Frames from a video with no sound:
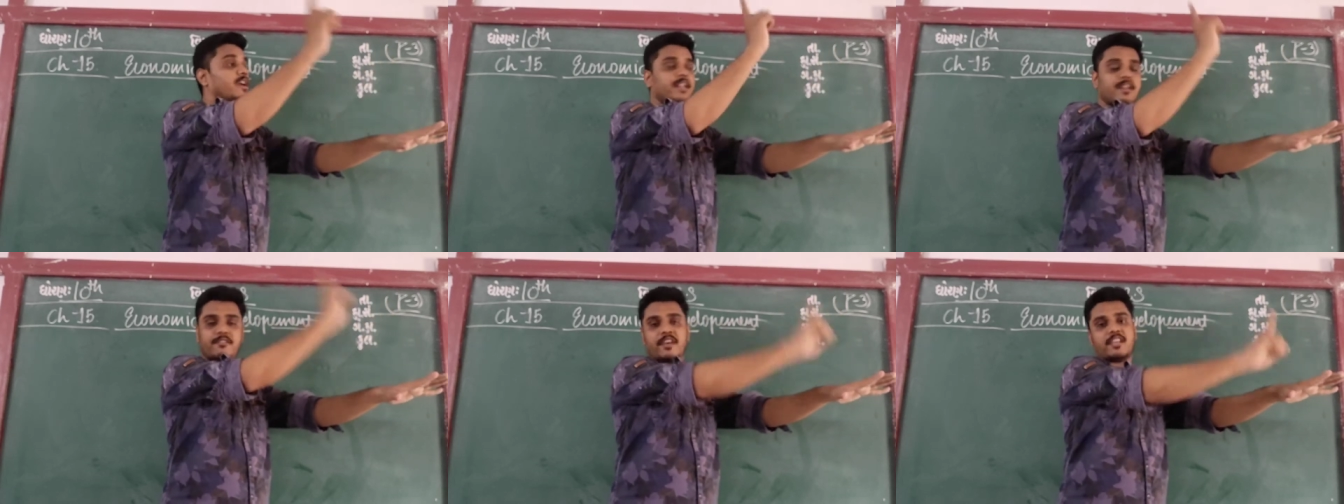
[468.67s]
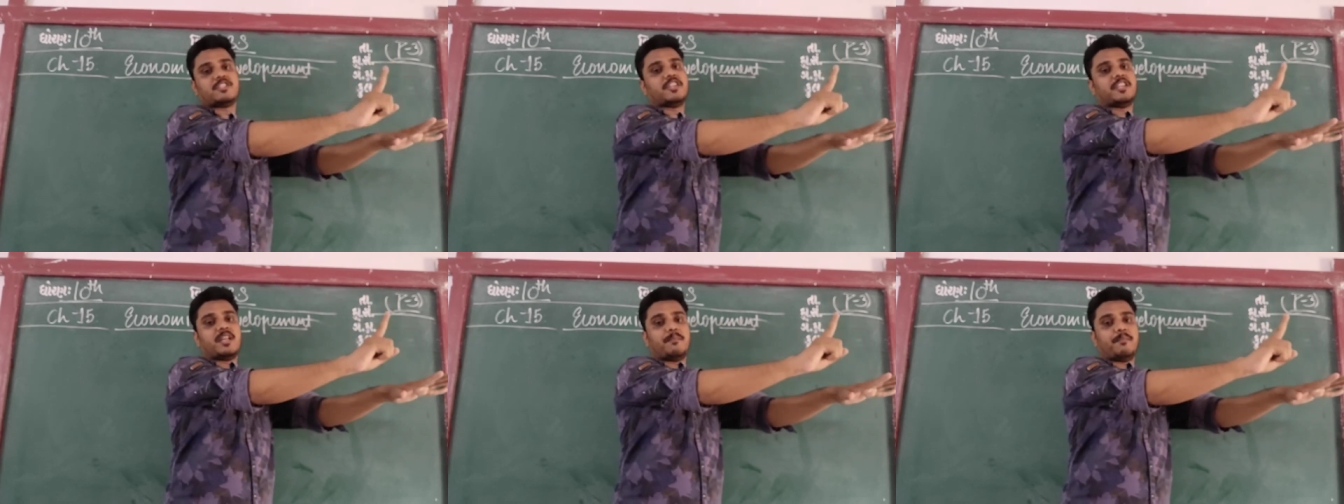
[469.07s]
in
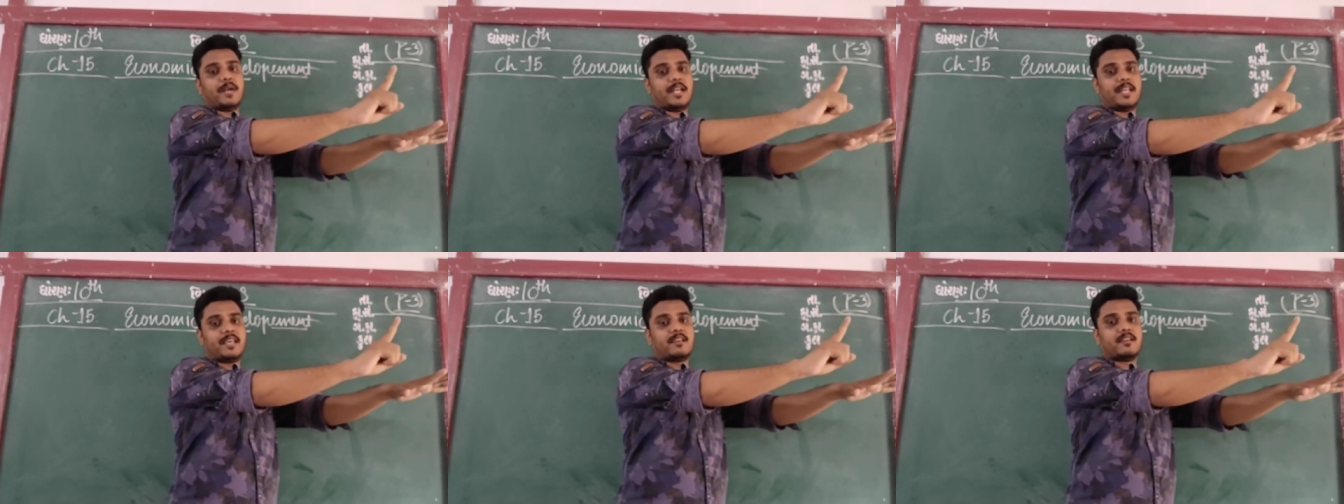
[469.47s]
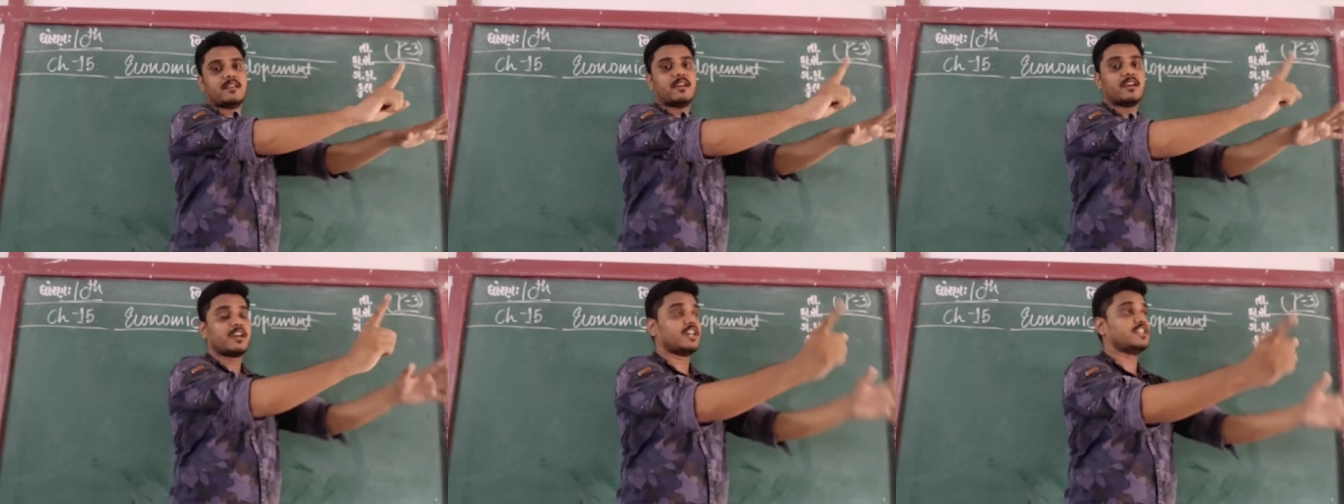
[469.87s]
a building,
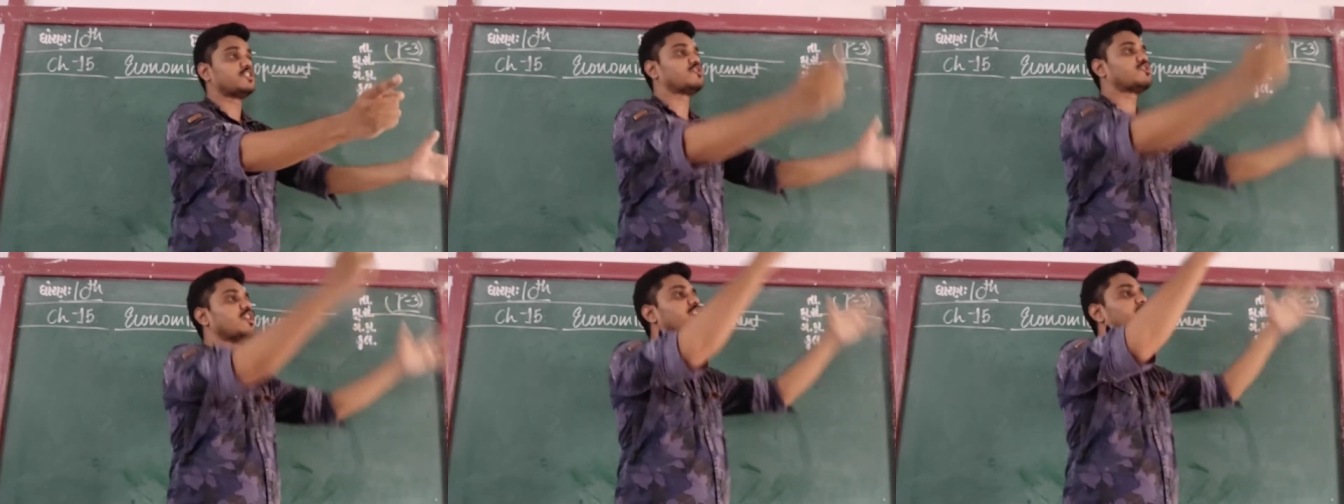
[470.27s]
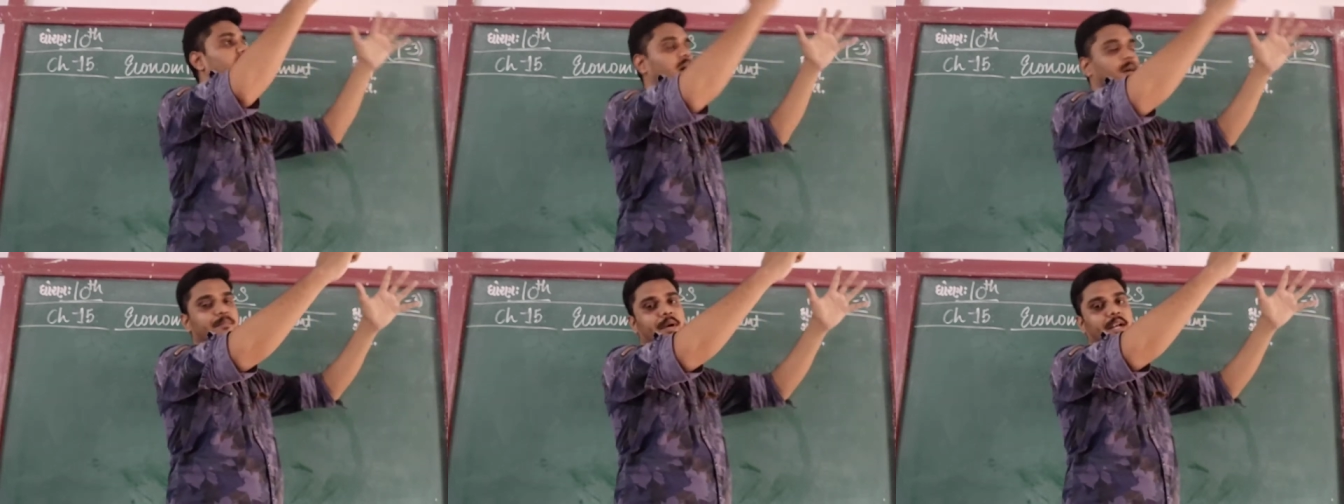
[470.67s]
construct
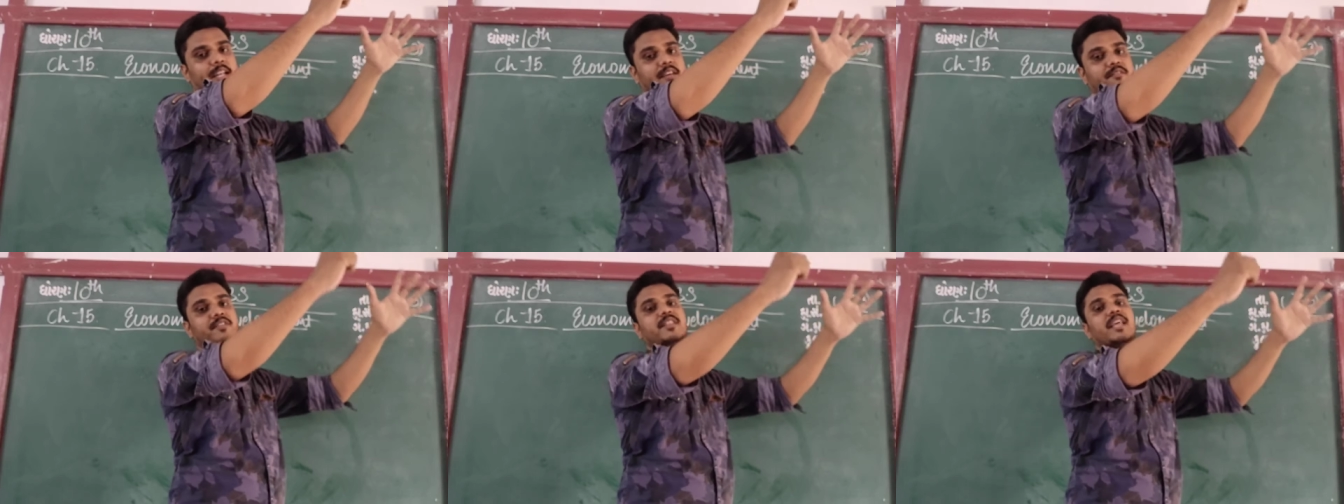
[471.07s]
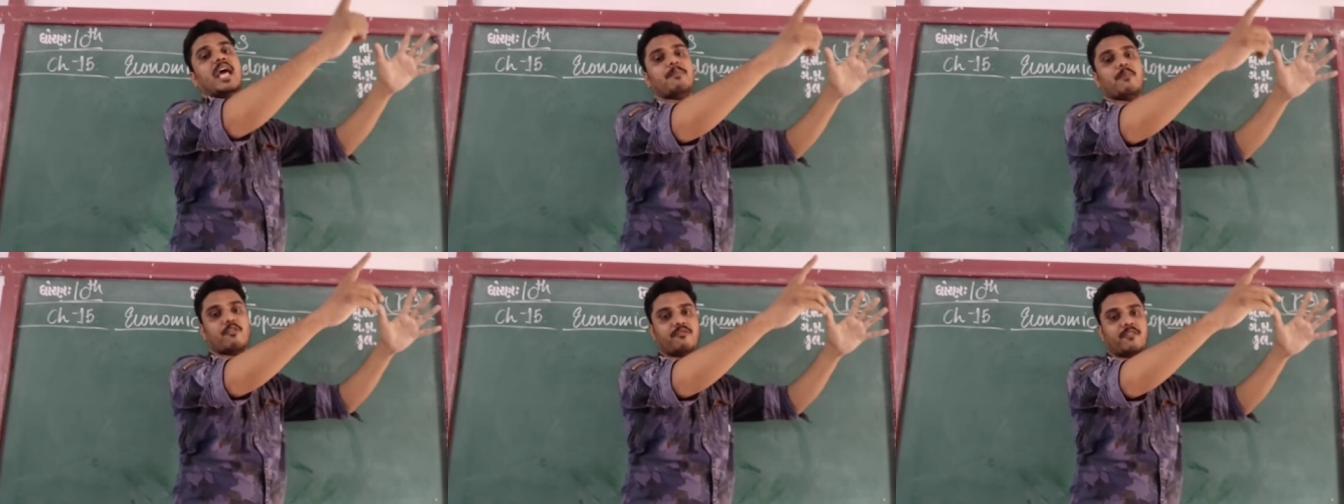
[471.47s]
a building with the
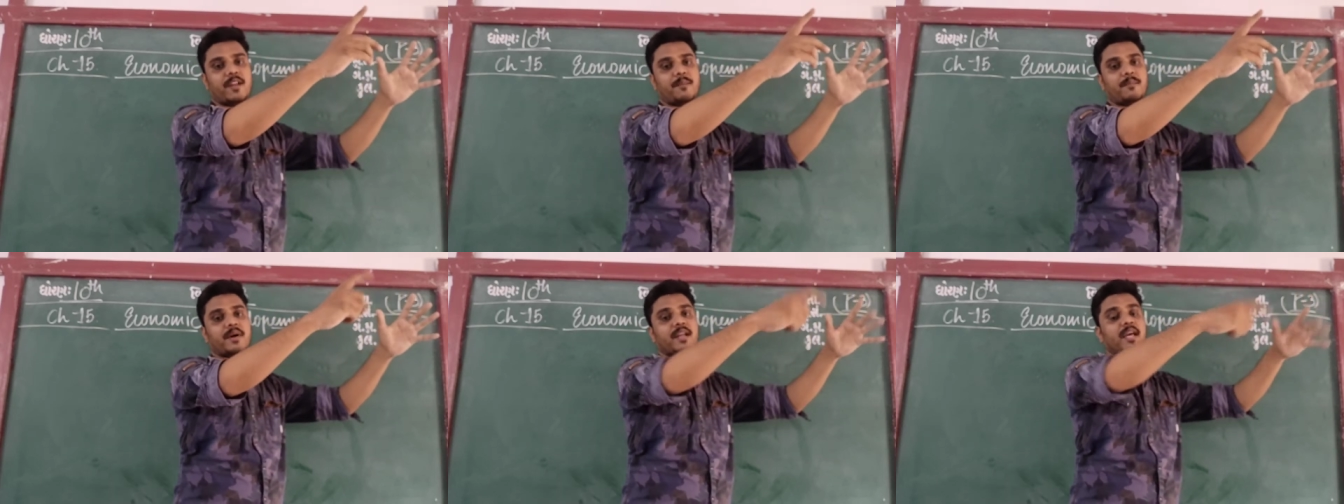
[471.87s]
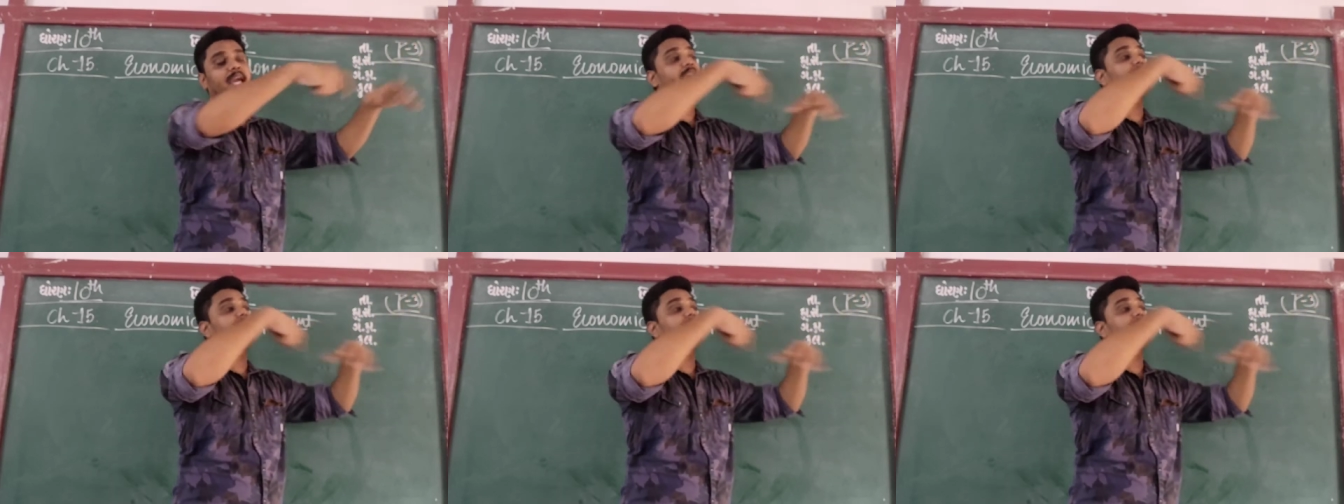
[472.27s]
help of labor,